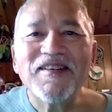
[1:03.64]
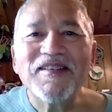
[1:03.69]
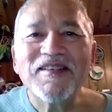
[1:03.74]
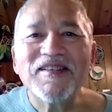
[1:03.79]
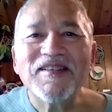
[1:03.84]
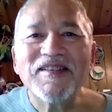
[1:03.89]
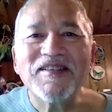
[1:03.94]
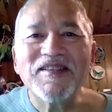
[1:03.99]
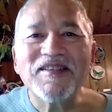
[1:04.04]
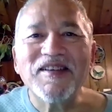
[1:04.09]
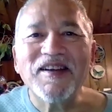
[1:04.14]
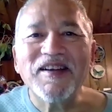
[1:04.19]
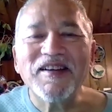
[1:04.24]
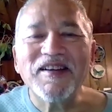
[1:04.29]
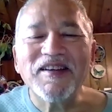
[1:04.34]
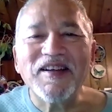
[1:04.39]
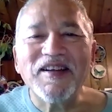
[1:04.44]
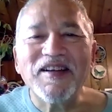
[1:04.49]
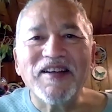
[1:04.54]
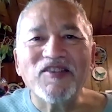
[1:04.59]
So
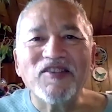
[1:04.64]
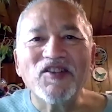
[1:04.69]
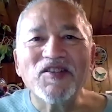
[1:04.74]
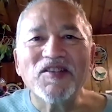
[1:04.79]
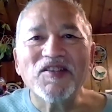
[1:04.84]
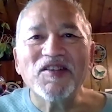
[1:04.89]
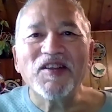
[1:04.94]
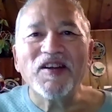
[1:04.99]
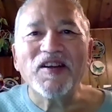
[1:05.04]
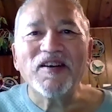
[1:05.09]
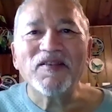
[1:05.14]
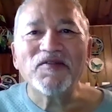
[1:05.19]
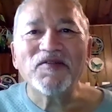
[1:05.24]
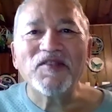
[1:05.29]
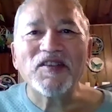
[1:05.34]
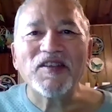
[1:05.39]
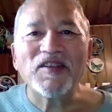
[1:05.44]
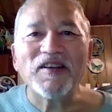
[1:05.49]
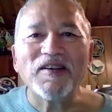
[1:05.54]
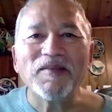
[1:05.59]
I, I just
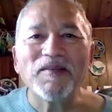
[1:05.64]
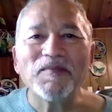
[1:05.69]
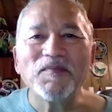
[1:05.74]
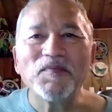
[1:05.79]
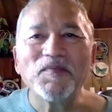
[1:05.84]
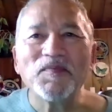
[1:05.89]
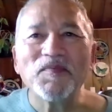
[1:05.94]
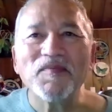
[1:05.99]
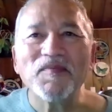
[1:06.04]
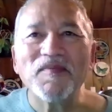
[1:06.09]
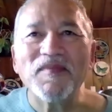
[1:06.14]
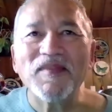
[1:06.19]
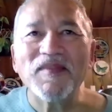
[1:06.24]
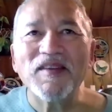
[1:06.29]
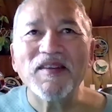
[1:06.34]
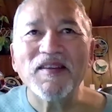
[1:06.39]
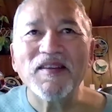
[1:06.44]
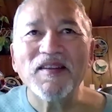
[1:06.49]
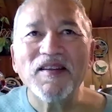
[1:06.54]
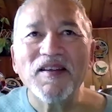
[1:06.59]
loved um,
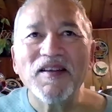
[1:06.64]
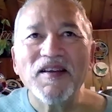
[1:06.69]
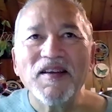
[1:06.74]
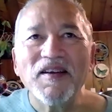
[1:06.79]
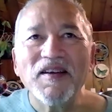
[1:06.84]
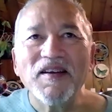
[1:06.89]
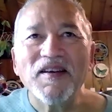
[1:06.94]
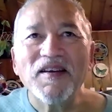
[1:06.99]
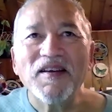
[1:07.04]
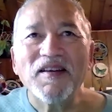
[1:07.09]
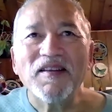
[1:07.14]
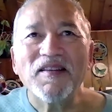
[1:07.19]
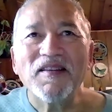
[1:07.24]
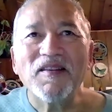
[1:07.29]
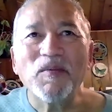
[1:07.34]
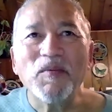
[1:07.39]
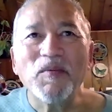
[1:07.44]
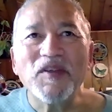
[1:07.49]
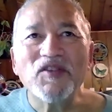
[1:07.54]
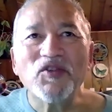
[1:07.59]

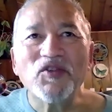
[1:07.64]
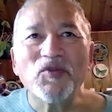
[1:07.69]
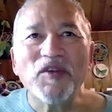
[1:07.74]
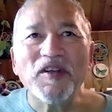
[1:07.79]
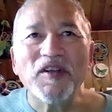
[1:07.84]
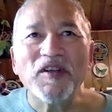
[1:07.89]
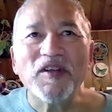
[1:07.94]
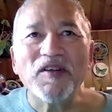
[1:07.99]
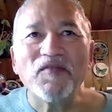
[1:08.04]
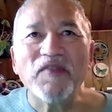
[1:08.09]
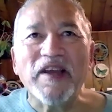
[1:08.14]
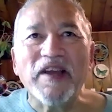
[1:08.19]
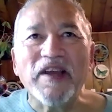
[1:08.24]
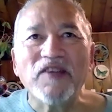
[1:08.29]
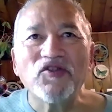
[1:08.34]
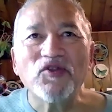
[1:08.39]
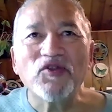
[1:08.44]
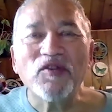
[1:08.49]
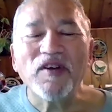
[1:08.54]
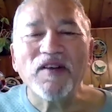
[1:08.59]
the mystery and
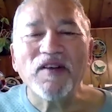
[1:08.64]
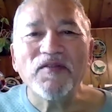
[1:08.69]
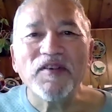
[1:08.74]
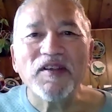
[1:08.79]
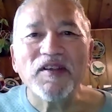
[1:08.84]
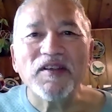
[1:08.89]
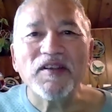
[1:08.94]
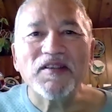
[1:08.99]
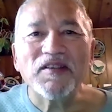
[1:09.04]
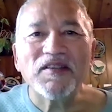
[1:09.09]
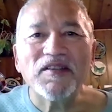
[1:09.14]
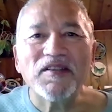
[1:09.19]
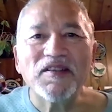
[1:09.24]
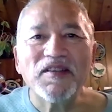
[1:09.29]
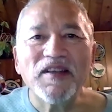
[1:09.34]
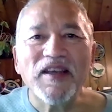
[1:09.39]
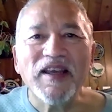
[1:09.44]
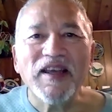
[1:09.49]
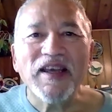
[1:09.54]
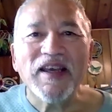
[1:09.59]
adventure of it,
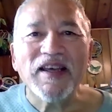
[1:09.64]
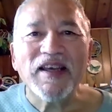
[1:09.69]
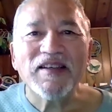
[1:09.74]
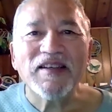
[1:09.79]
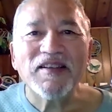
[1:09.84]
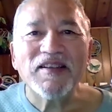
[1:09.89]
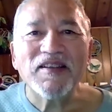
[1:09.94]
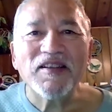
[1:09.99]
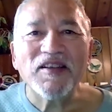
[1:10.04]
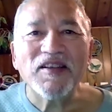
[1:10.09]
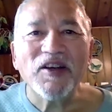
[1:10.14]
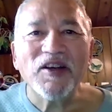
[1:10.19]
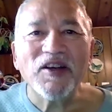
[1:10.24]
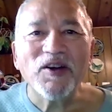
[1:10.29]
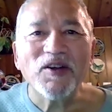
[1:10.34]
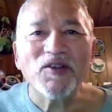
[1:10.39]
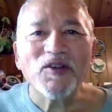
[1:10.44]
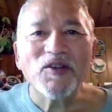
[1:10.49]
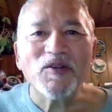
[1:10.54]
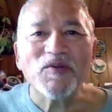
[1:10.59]
and the
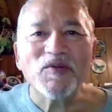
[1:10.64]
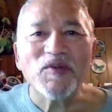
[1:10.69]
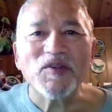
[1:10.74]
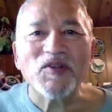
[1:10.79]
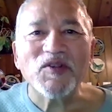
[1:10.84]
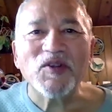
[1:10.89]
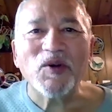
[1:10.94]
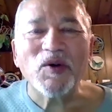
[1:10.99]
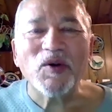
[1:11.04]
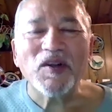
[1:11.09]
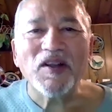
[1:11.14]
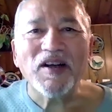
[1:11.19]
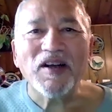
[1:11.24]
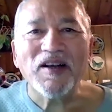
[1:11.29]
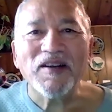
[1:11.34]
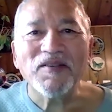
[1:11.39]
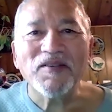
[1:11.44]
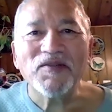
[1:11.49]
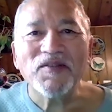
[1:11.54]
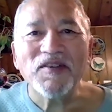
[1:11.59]
characters were so
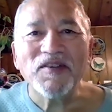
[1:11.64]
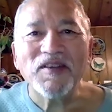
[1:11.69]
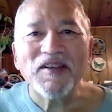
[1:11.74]
alive.